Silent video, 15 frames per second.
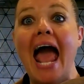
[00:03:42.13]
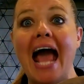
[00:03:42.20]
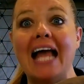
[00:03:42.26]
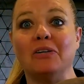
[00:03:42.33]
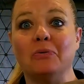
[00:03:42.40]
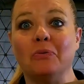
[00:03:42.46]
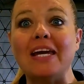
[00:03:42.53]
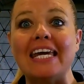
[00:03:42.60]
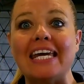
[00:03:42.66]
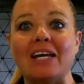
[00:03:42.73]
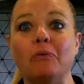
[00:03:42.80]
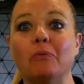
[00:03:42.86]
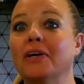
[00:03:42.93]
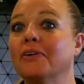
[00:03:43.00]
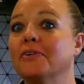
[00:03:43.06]
and
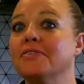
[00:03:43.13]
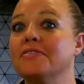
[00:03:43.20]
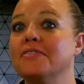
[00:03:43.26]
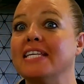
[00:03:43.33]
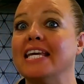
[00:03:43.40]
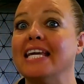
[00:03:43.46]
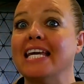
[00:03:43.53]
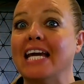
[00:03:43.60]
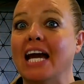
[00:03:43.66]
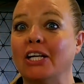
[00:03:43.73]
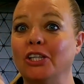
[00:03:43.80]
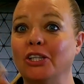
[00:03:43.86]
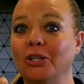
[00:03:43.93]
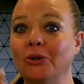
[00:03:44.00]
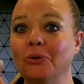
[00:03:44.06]
we will
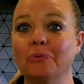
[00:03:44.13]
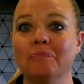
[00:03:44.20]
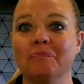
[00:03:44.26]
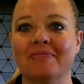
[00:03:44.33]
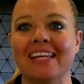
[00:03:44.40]
see you